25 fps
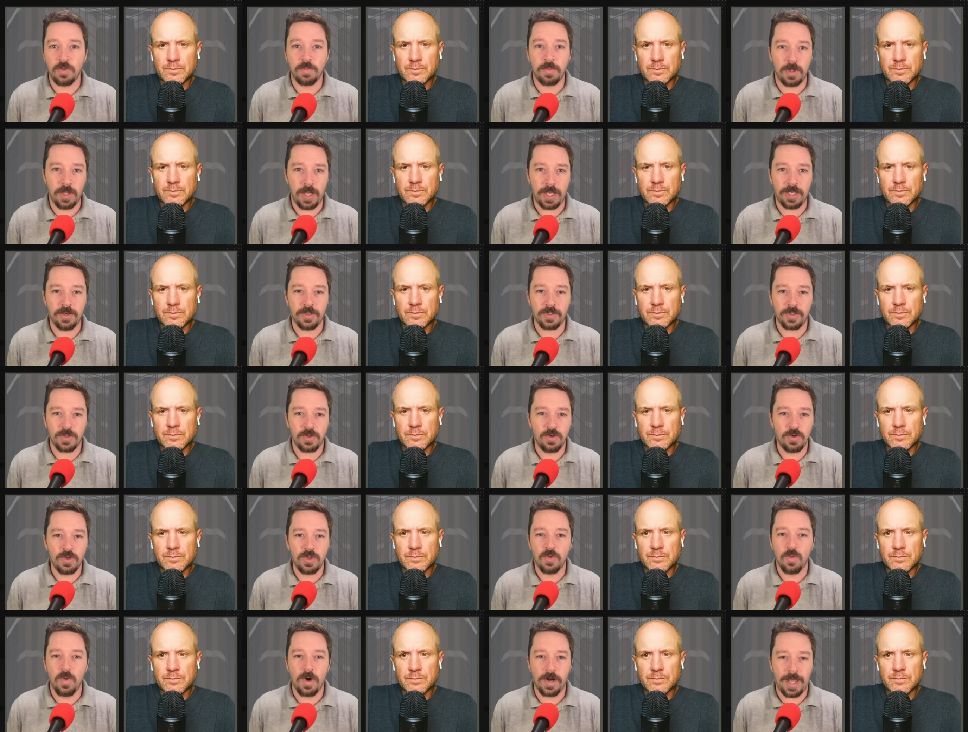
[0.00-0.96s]
Speaker 1: players and who
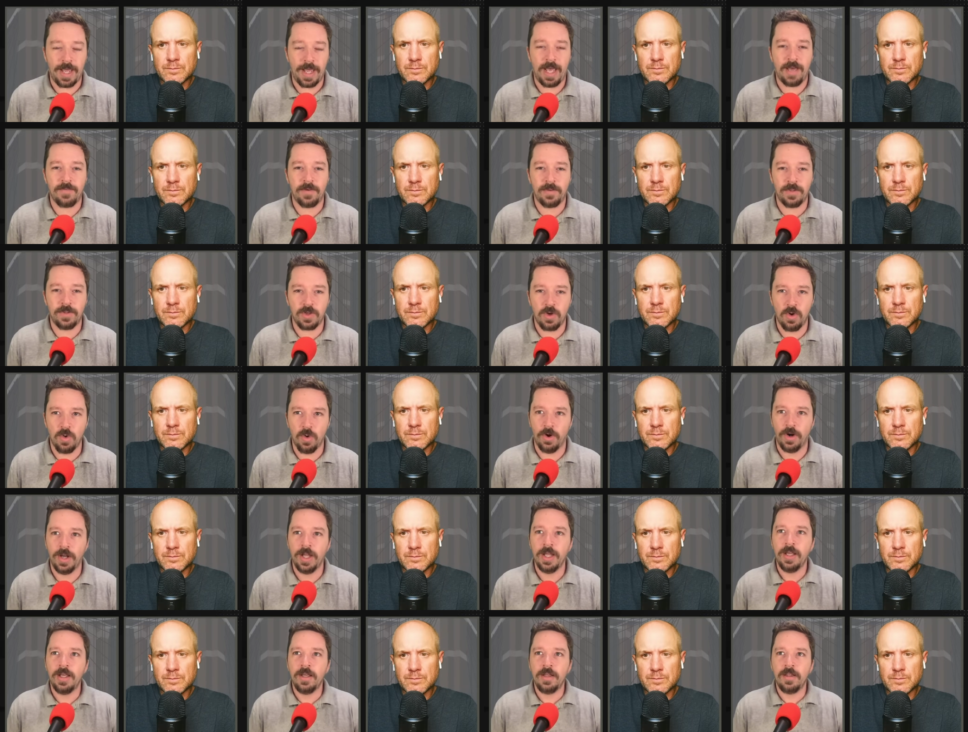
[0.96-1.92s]
you want to have on the court.
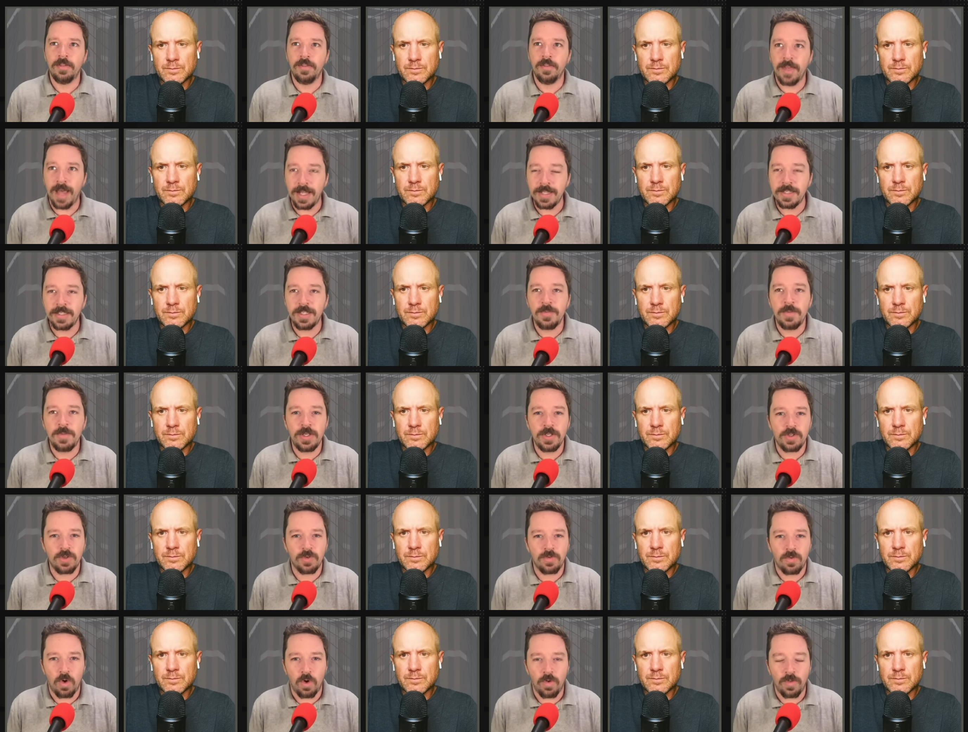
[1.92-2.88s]
That to me is
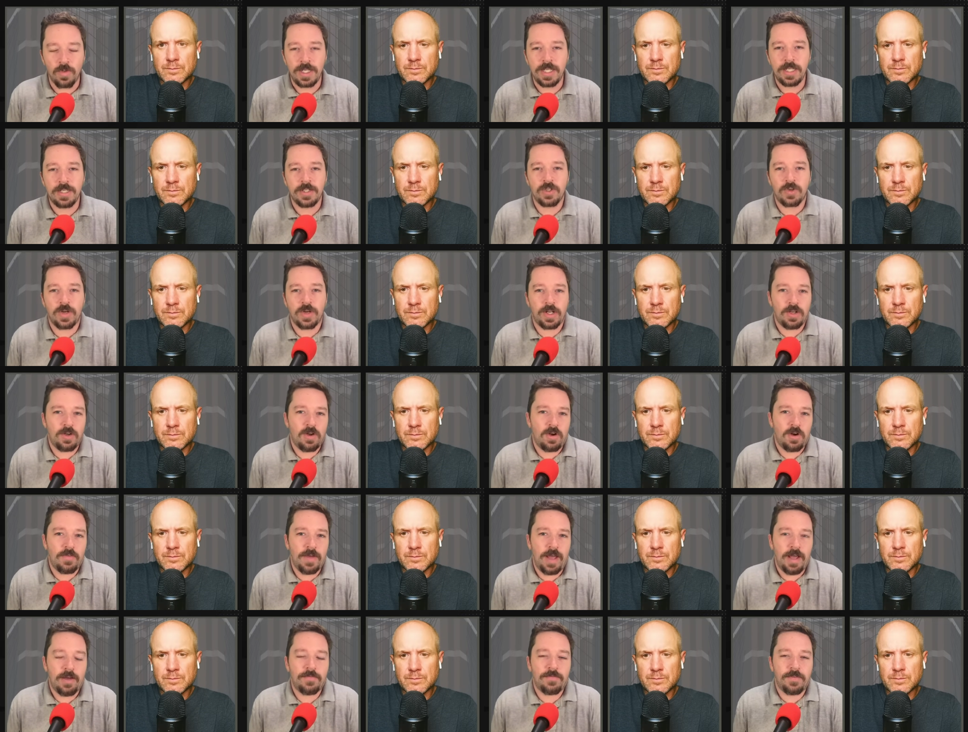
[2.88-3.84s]
the role that he can try to
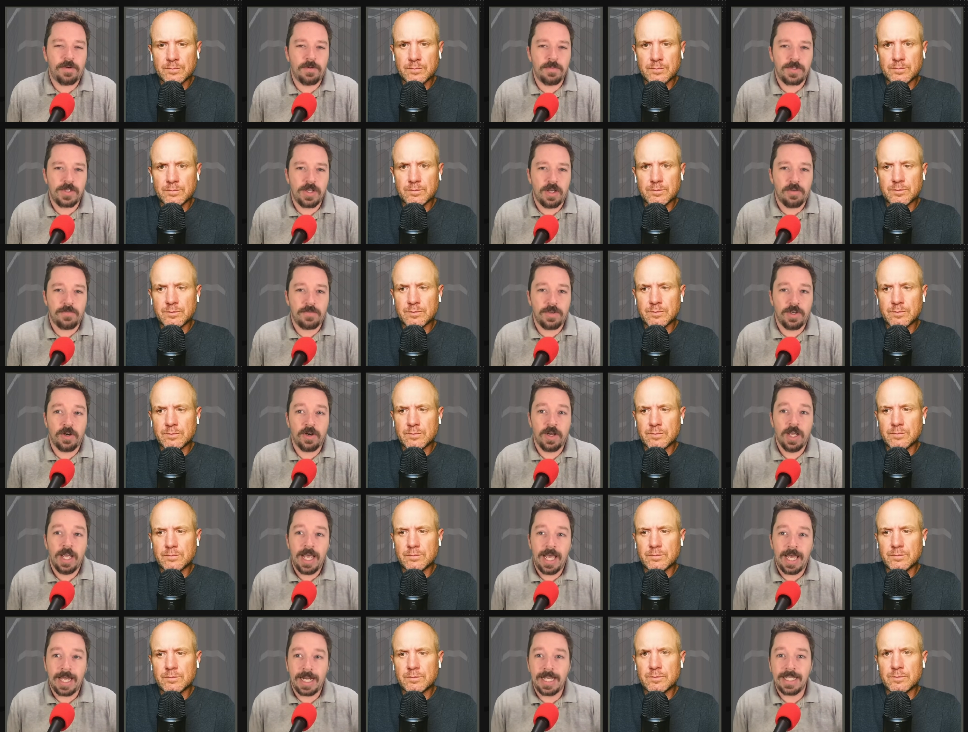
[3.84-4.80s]
carve out for himself here.
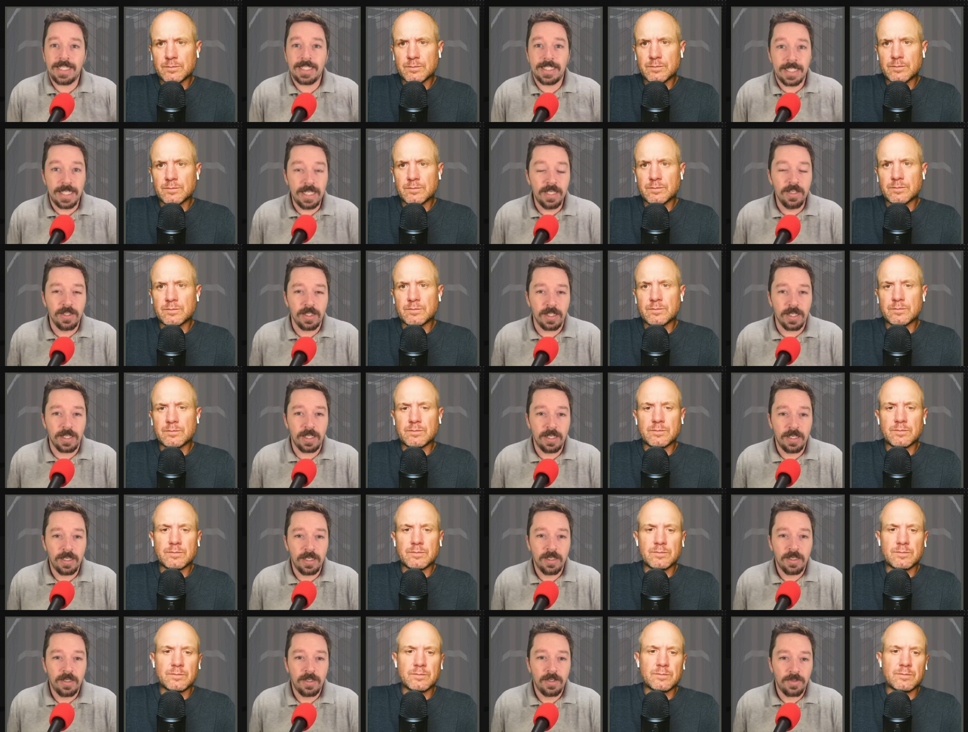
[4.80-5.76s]
And ideally,
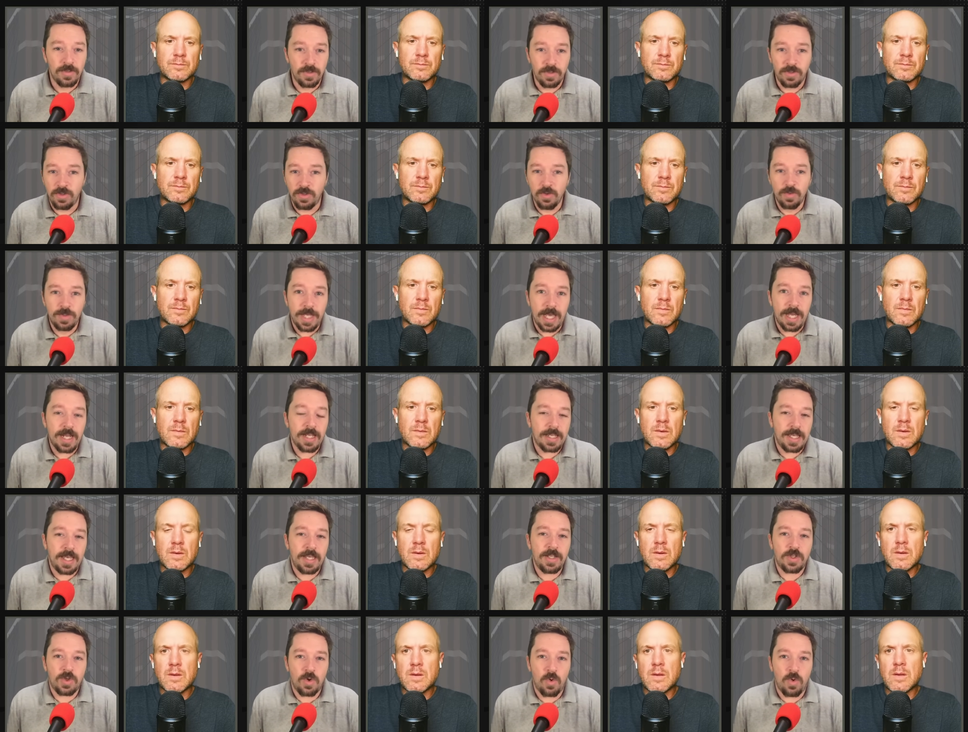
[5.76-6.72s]
you
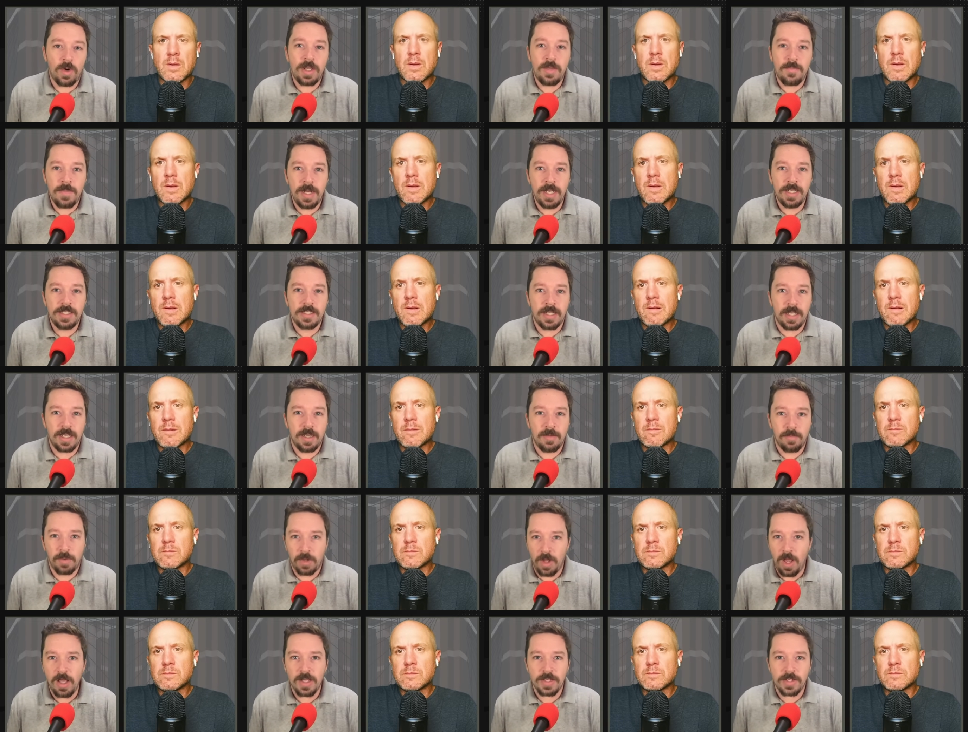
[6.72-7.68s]
dedicate 20 minutes to him
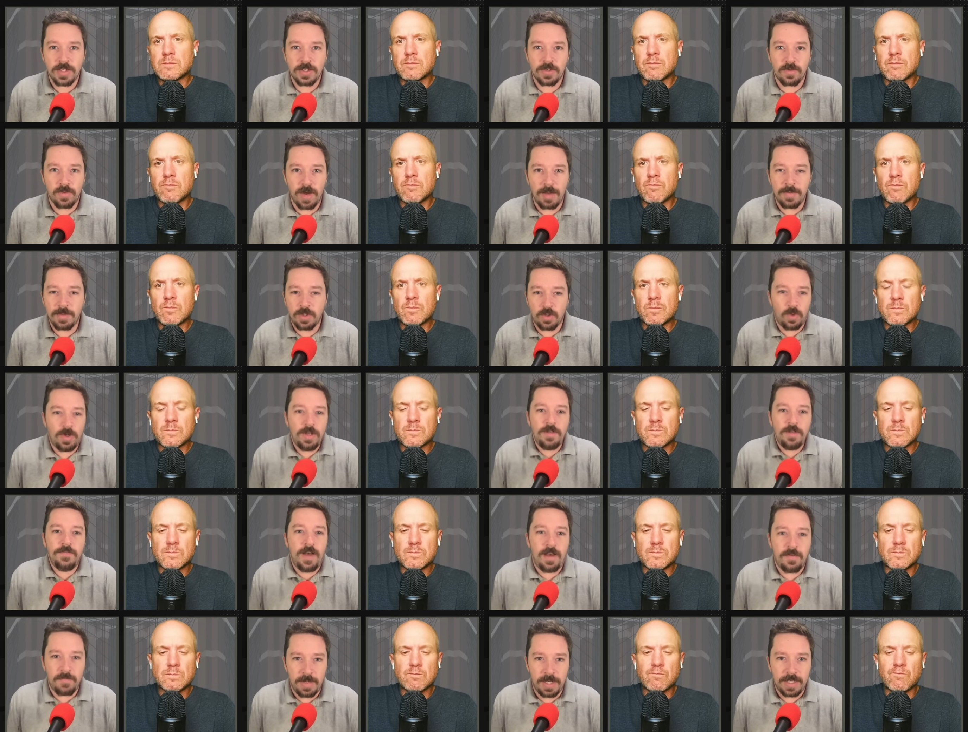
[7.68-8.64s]
plus, right? I mean,
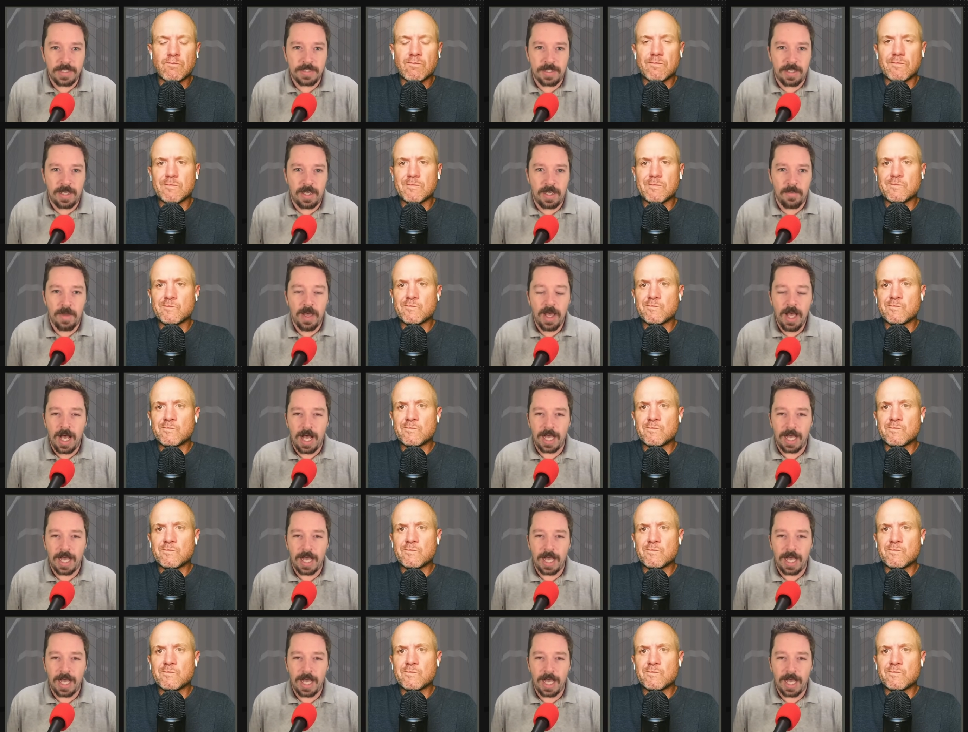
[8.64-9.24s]
25 minutes to him.